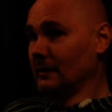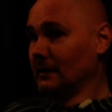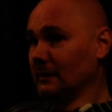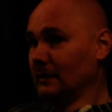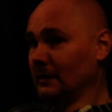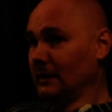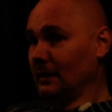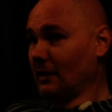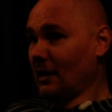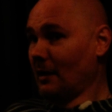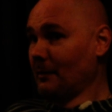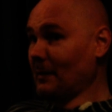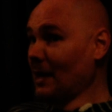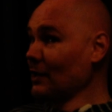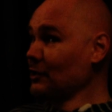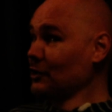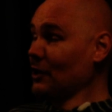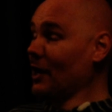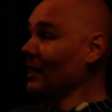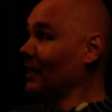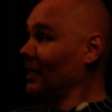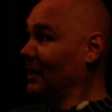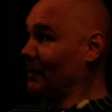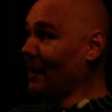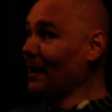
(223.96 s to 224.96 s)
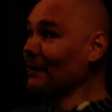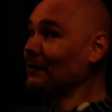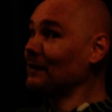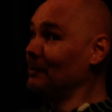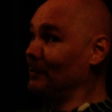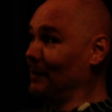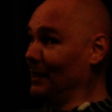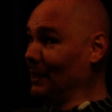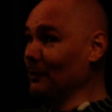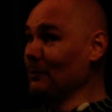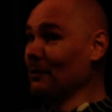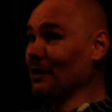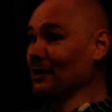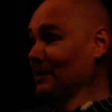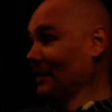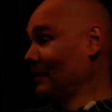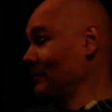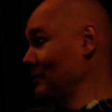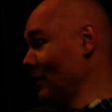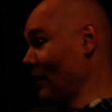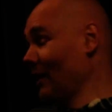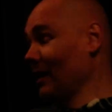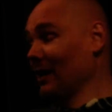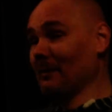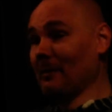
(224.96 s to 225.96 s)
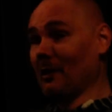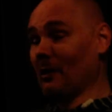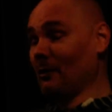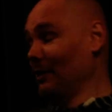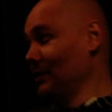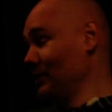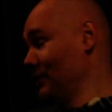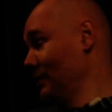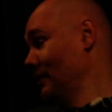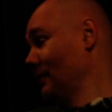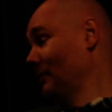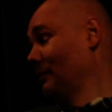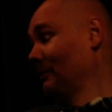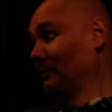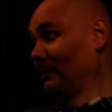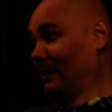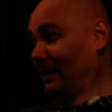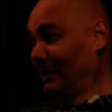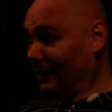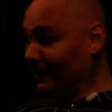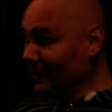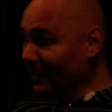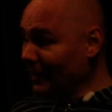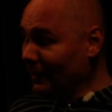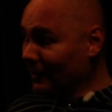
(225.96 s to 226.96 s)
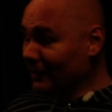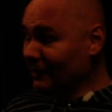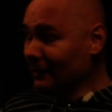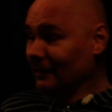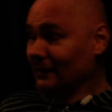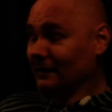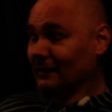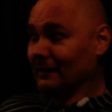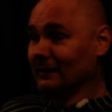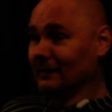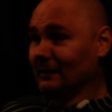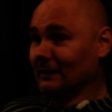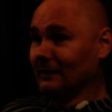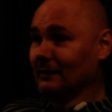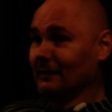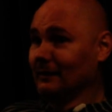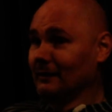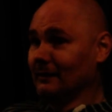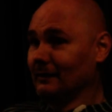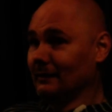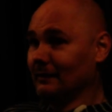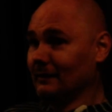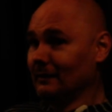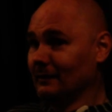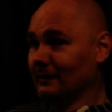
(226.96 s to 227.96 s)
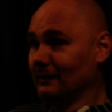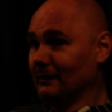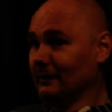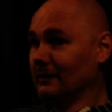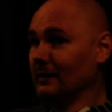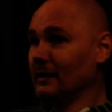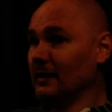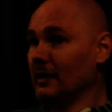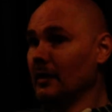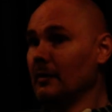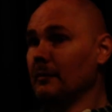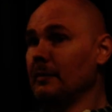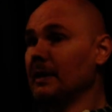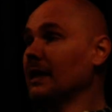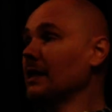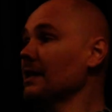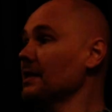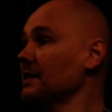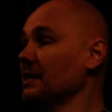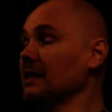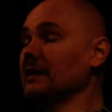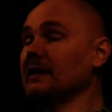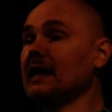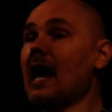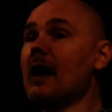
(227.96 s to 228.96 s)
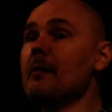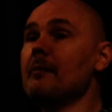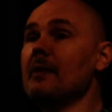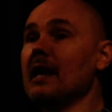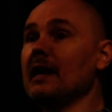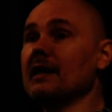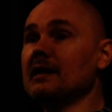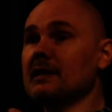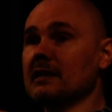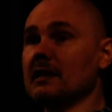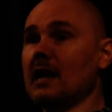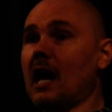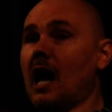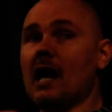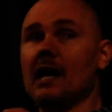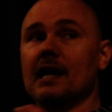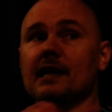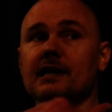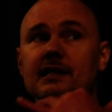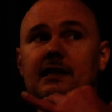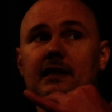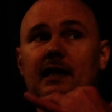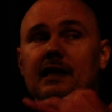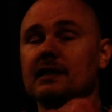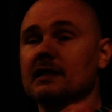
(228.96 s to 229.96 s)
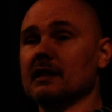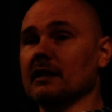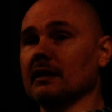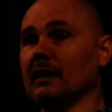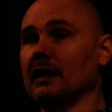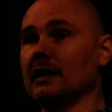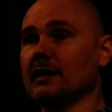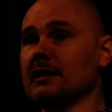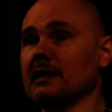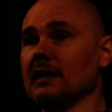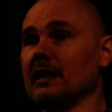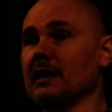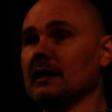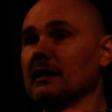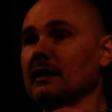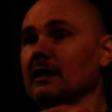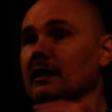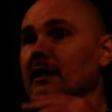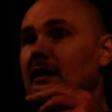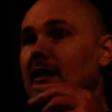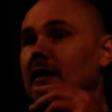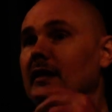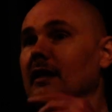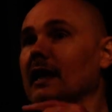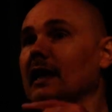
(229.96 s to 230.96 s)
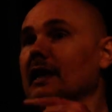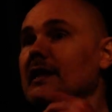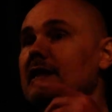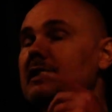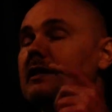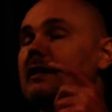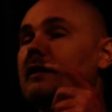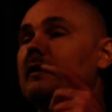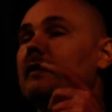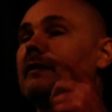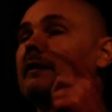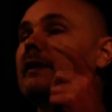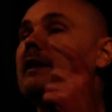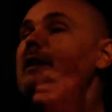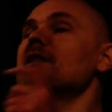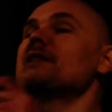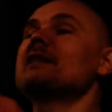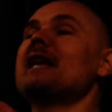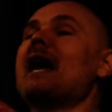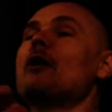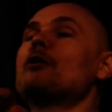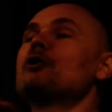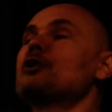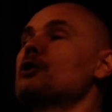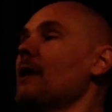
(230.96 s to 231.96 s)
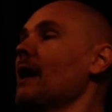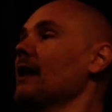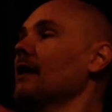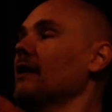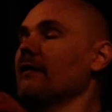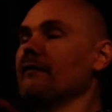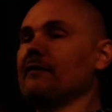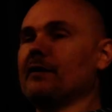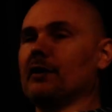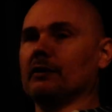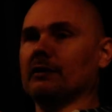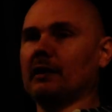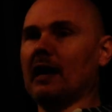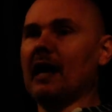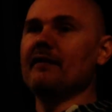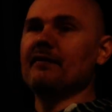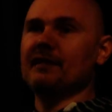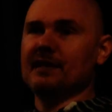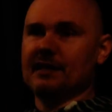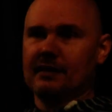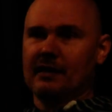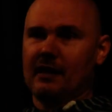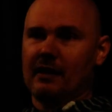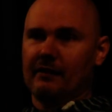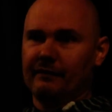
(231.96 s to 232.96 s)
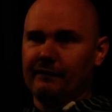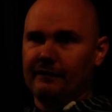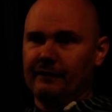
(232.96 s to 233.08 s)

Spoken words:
You know, I'm not talking about the big ones. I'm talking about ones you go, really? Because to them, it's not. It's the soundtrack of their lifestyle.